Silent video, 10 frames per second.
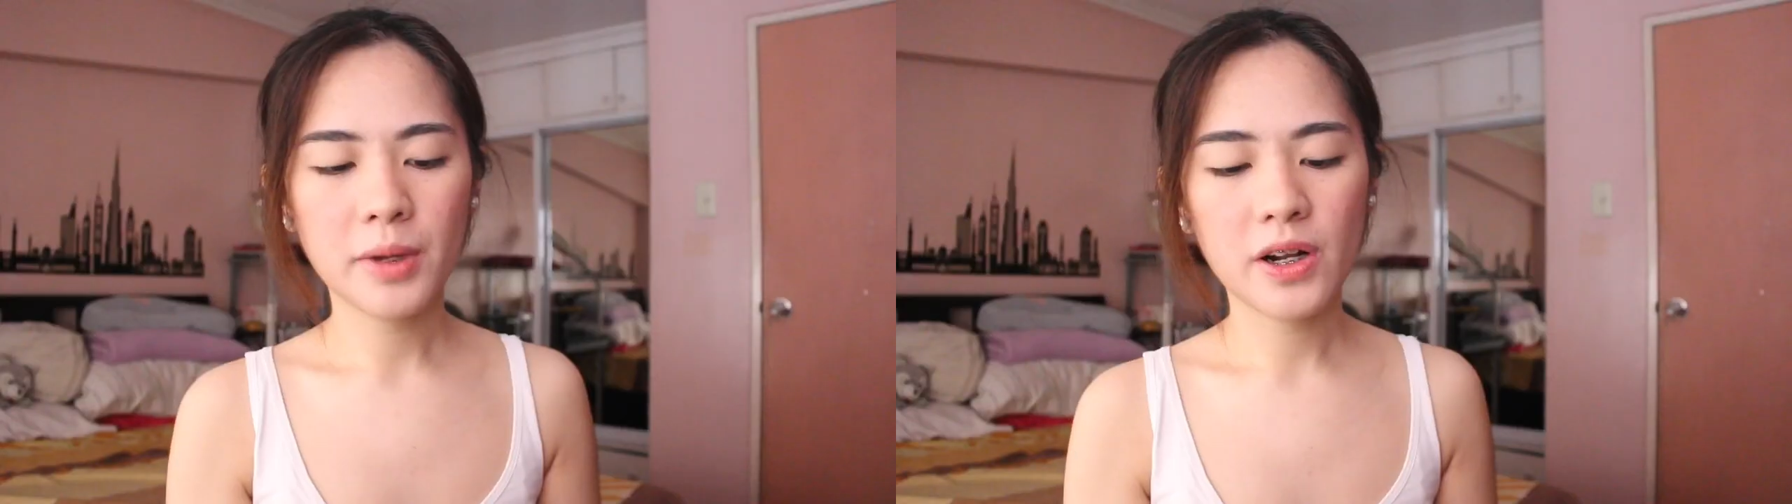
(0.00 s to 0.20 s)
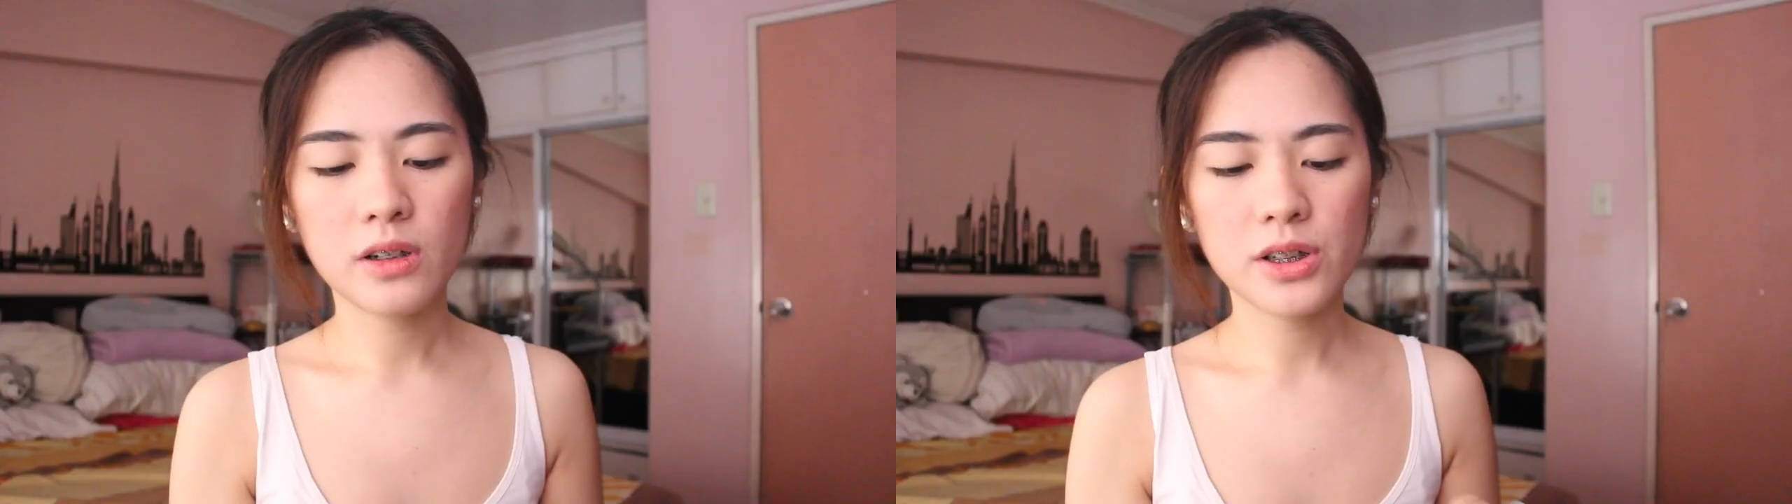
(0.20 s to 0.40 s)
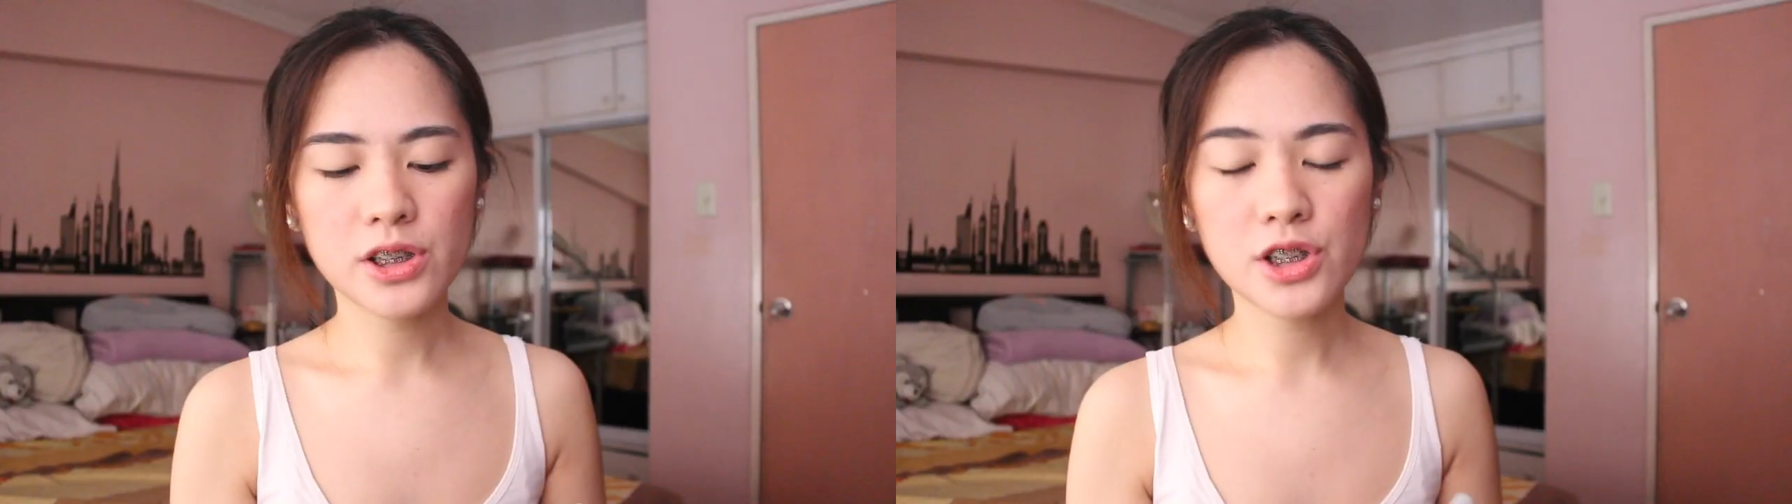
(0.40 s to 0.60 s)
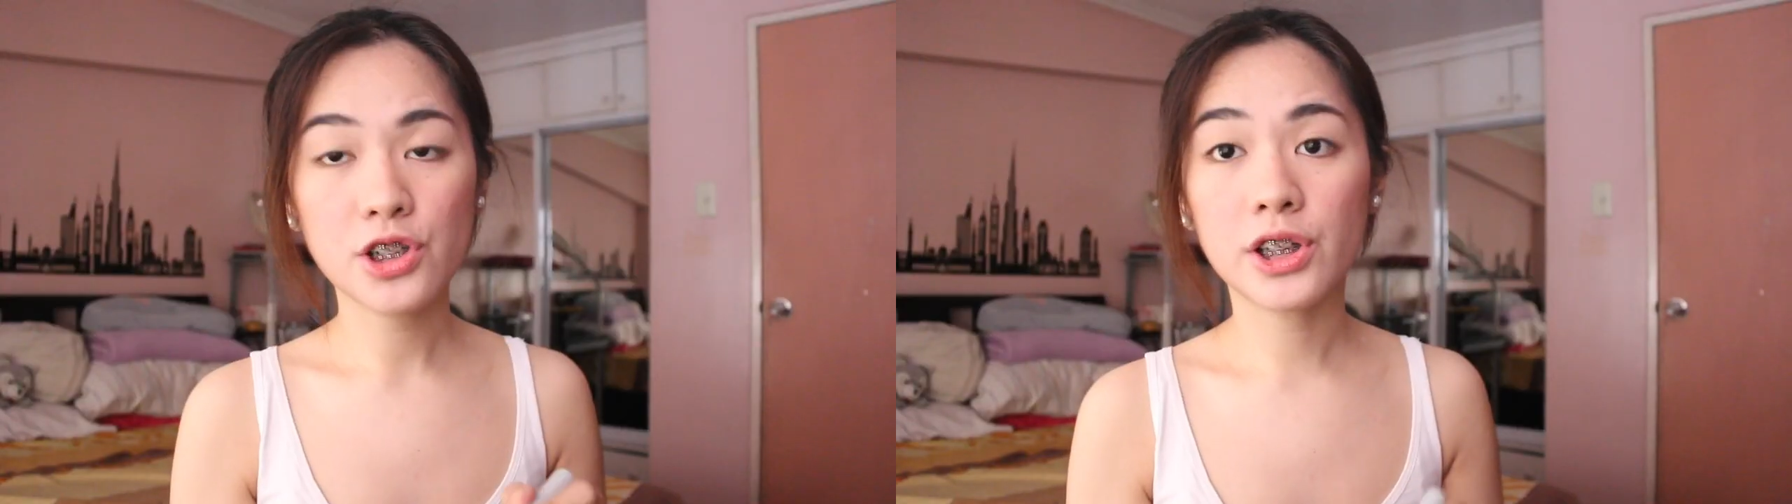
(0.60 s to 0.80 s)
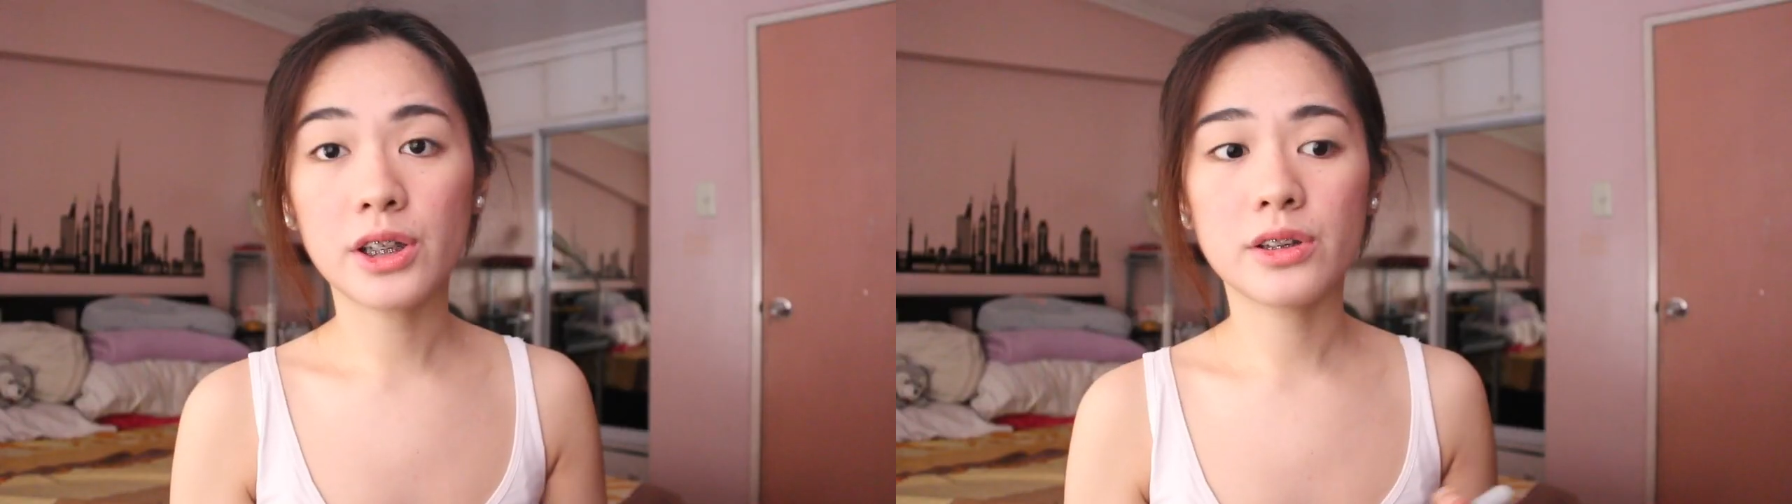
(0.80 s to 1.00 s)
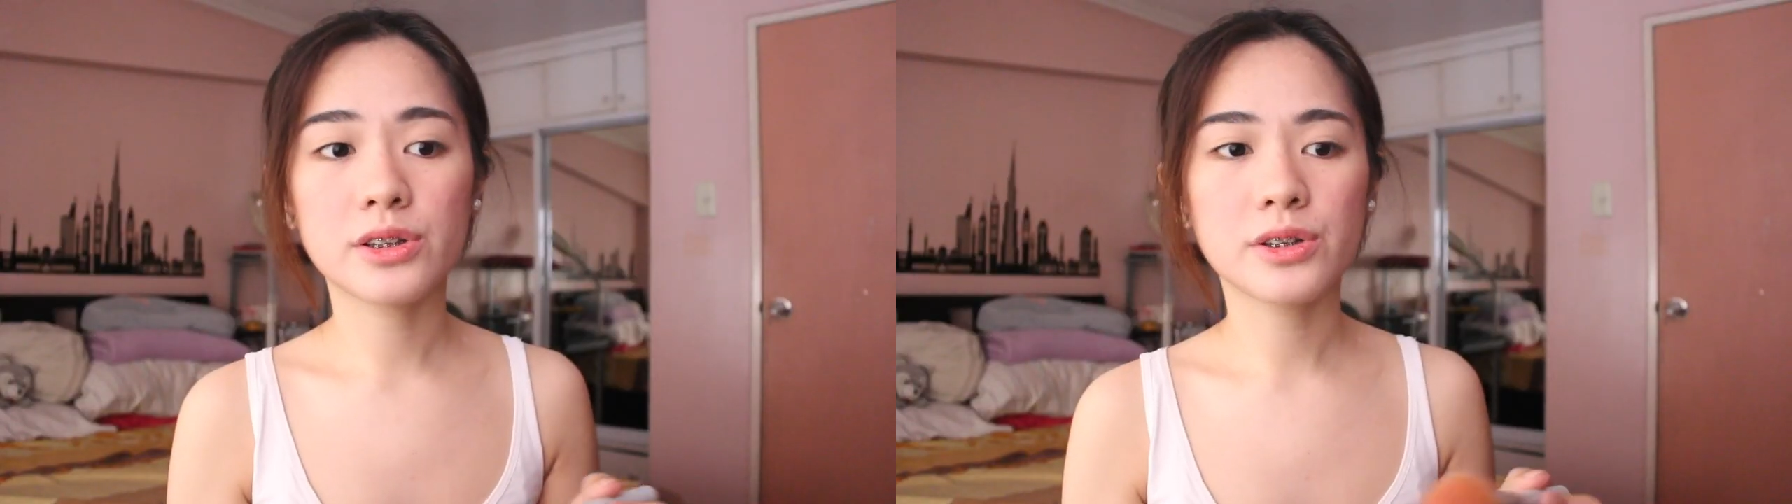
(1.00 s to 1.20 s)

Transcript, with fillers: Meron na siyang sheen,